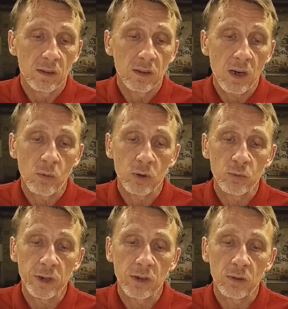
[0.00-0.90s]
Now,
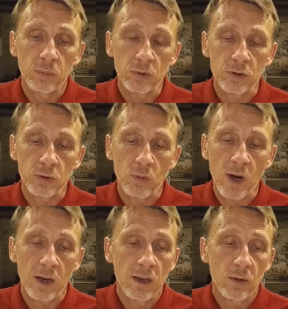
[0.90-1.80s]
what we call
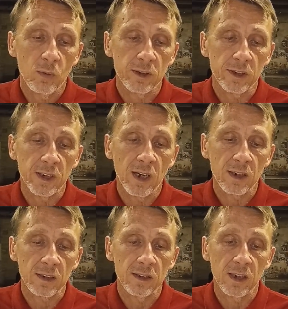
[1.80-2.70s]
bourgeois, when
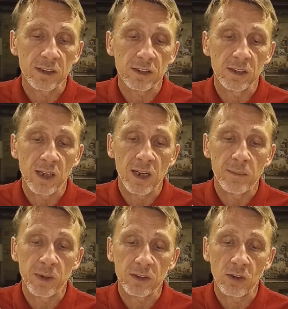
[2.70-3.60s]
regarded as an
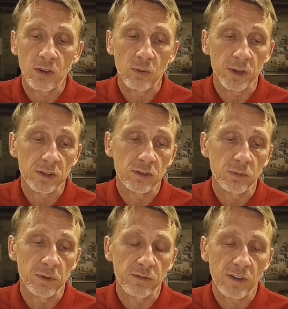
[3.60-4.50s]
element always
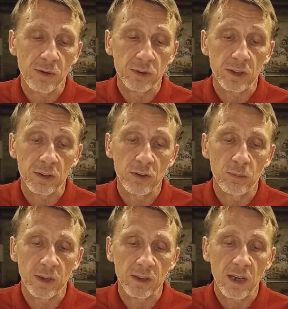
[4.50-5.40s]
to be found in
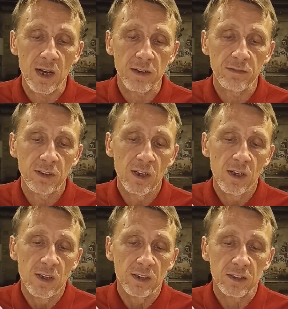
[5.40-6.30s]
human life,
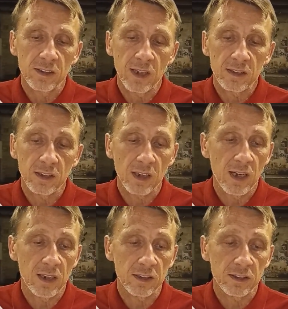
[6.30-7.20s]
is nothing
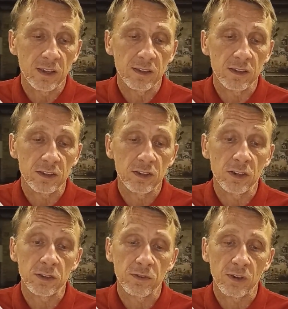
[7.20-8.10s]
else than the
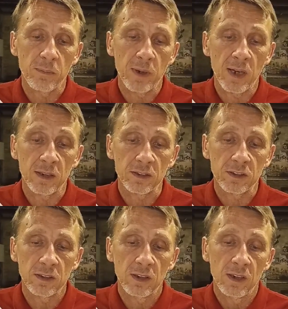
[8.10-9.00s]
search for a
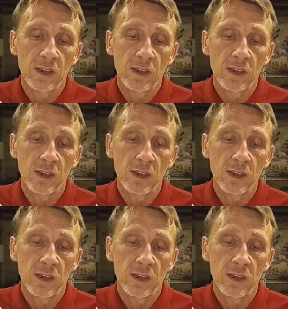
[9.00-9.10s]
balance.